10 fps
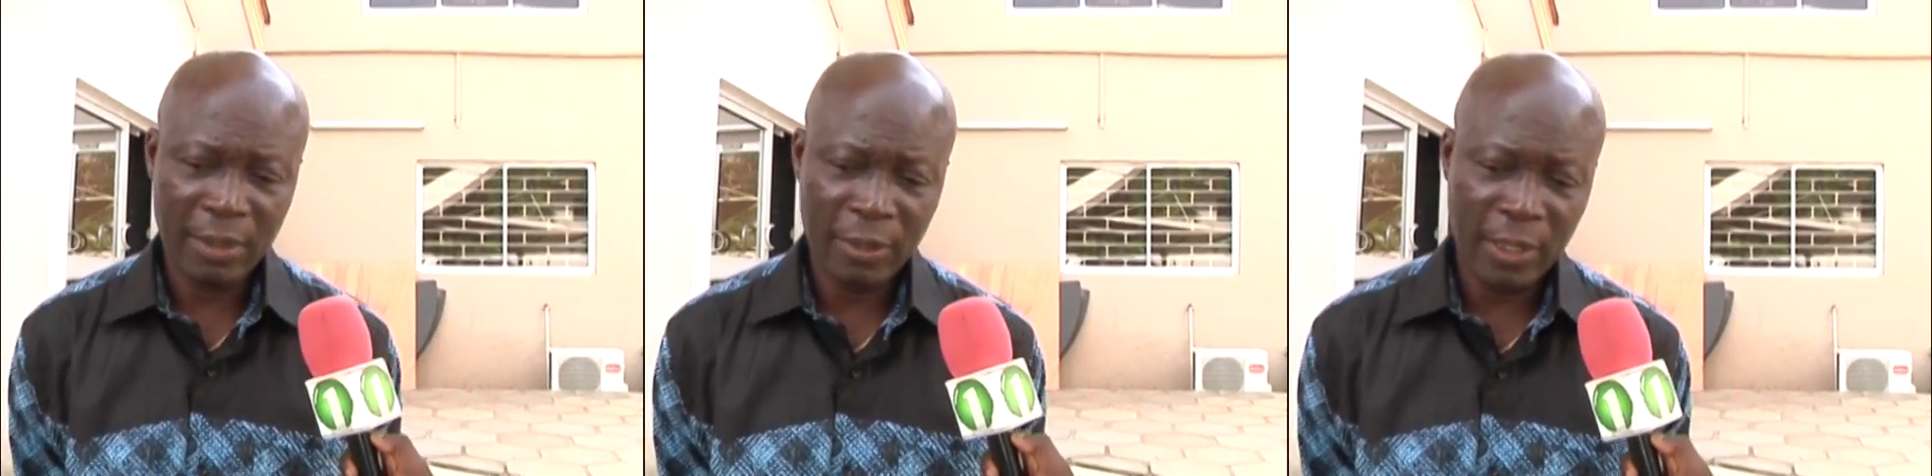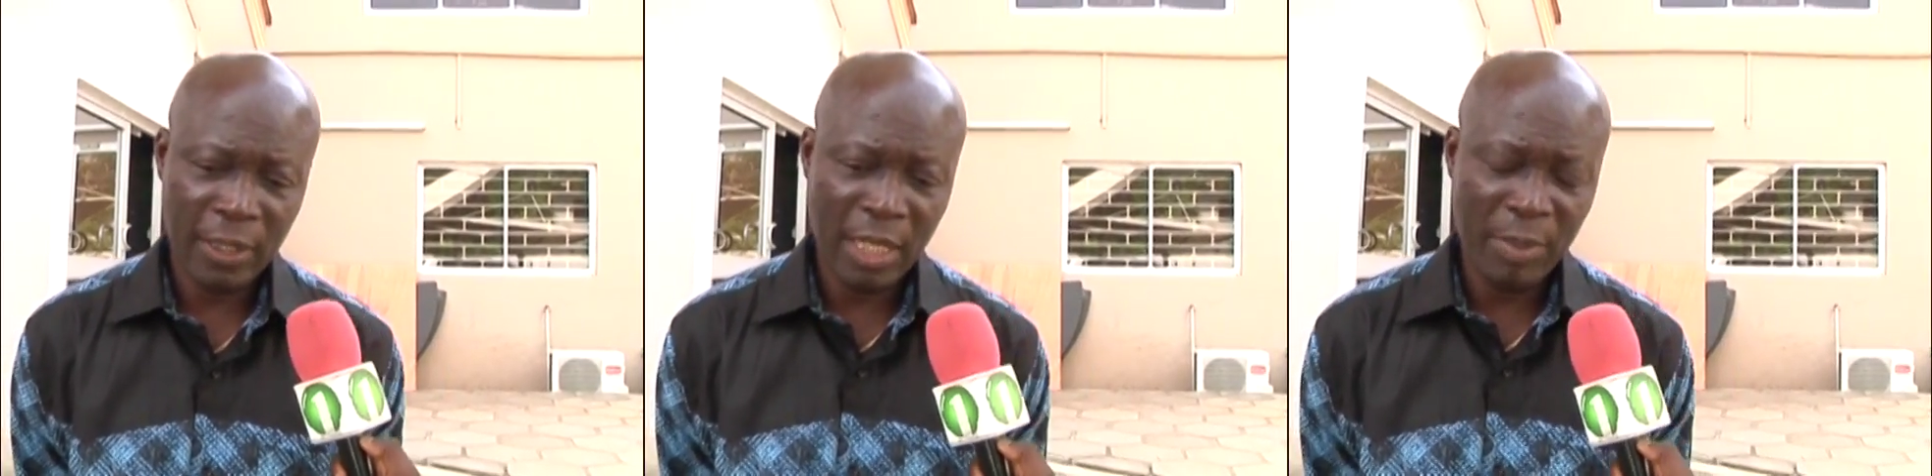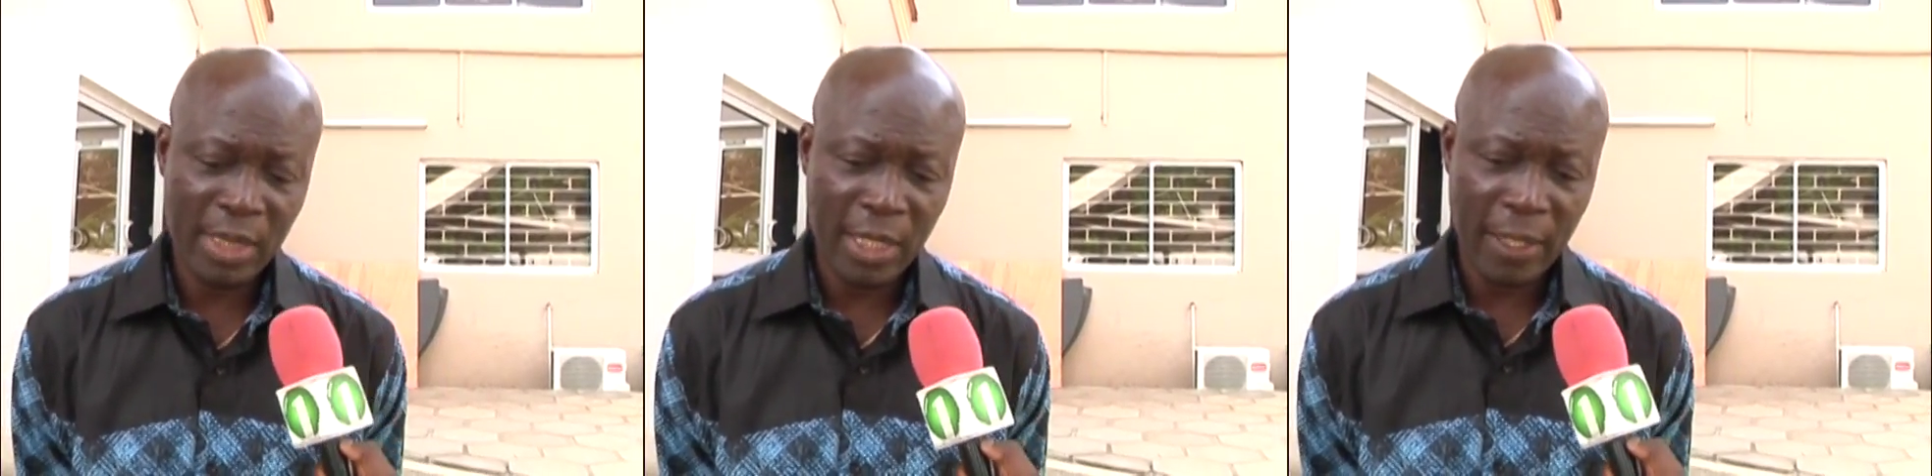uh, let
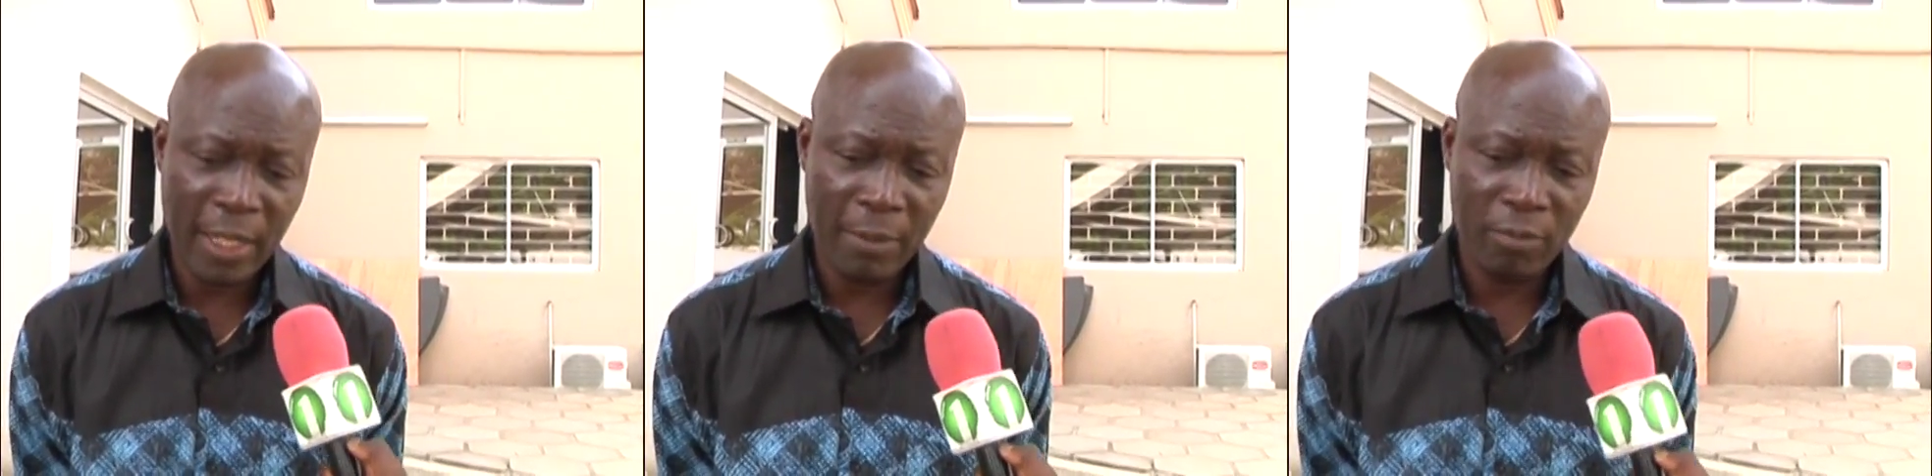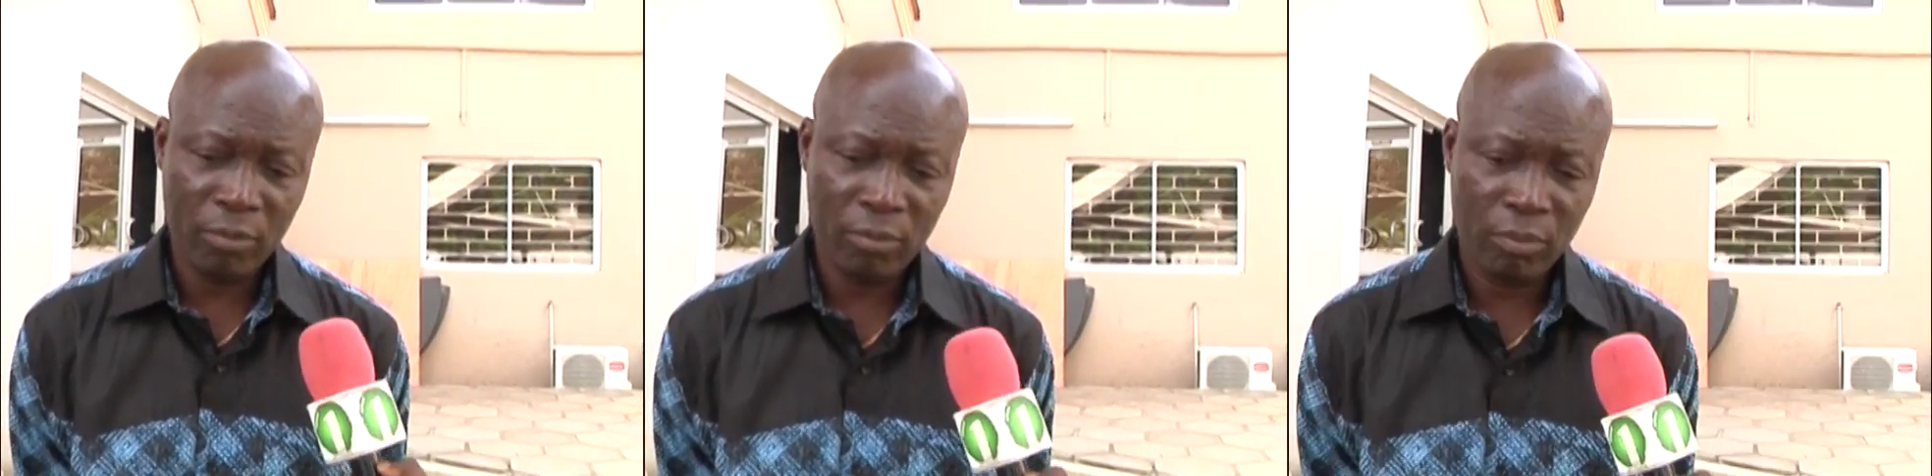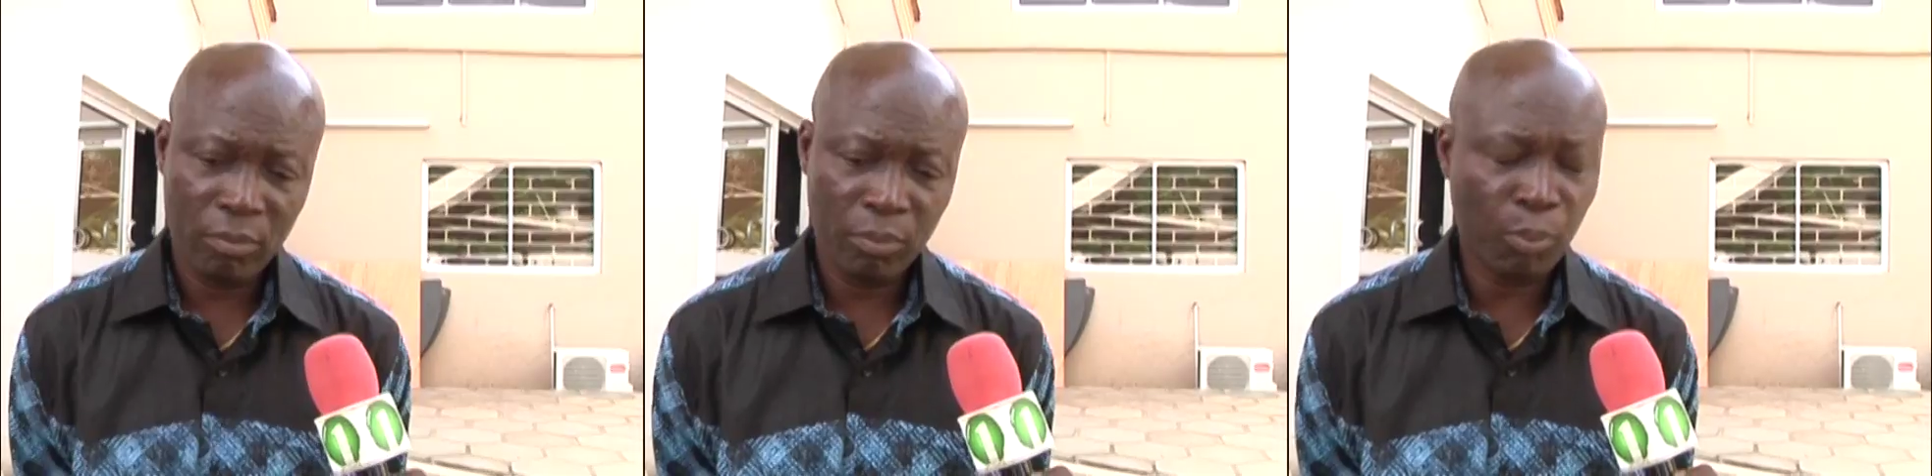me say, um,
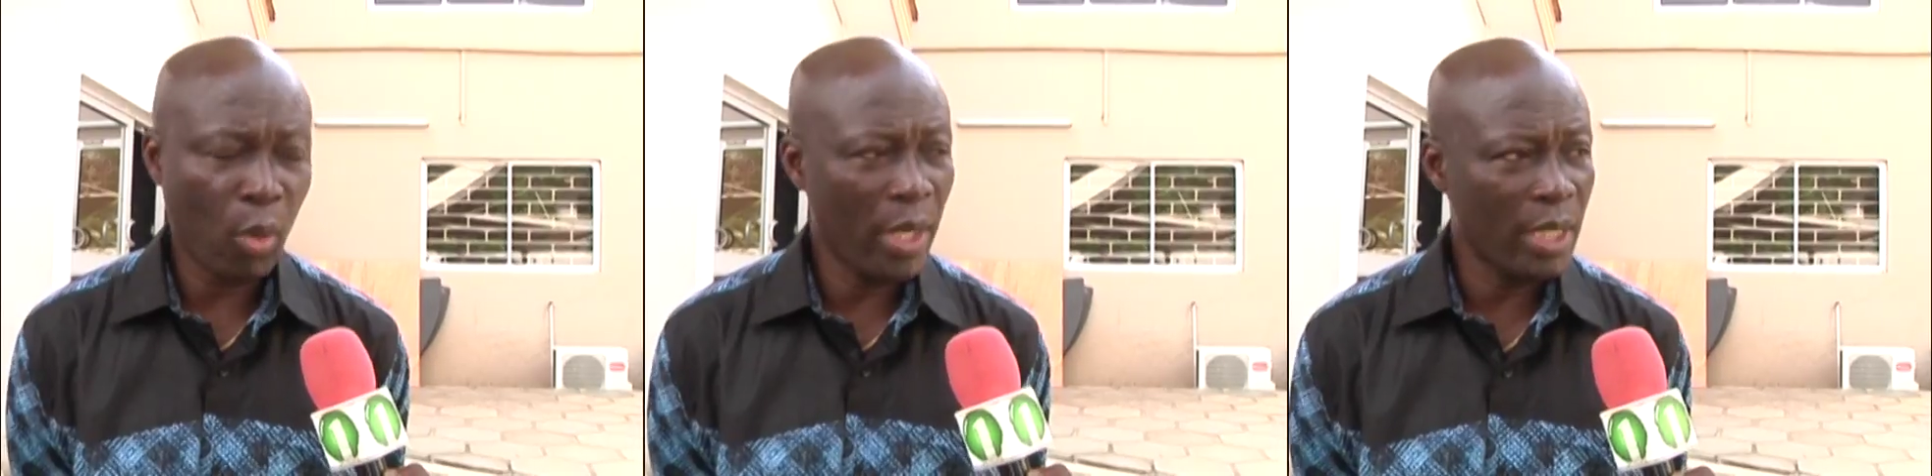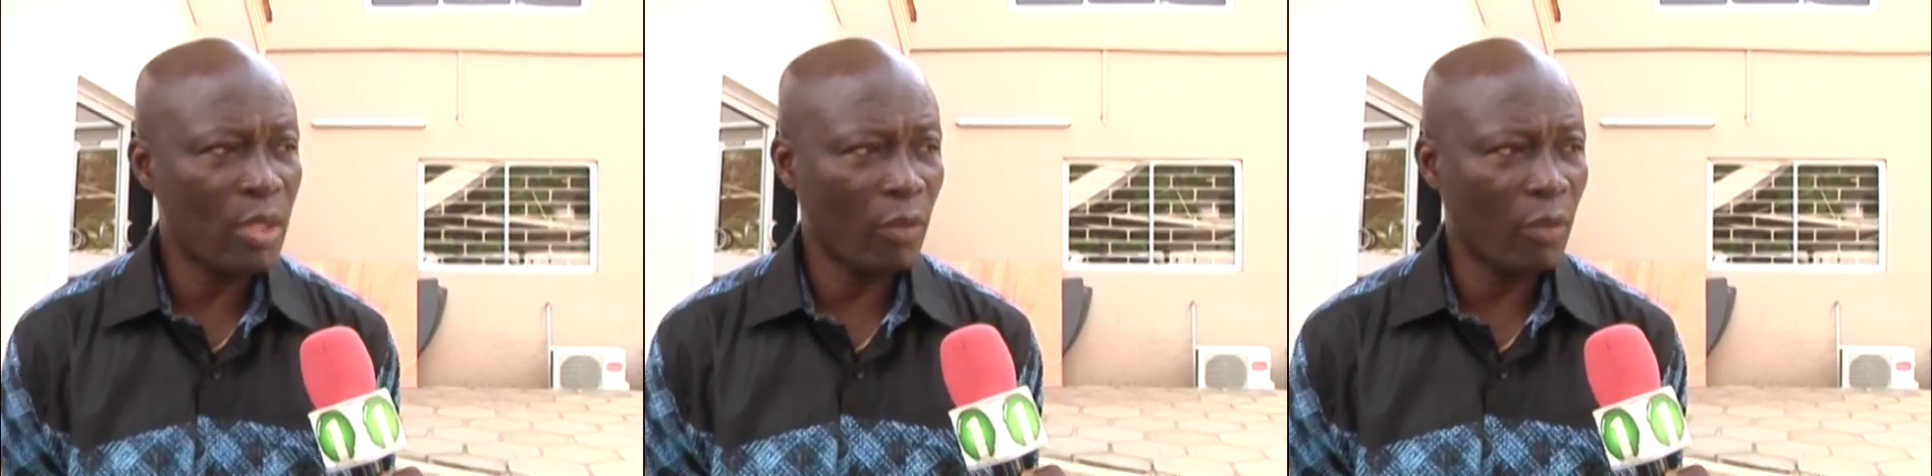points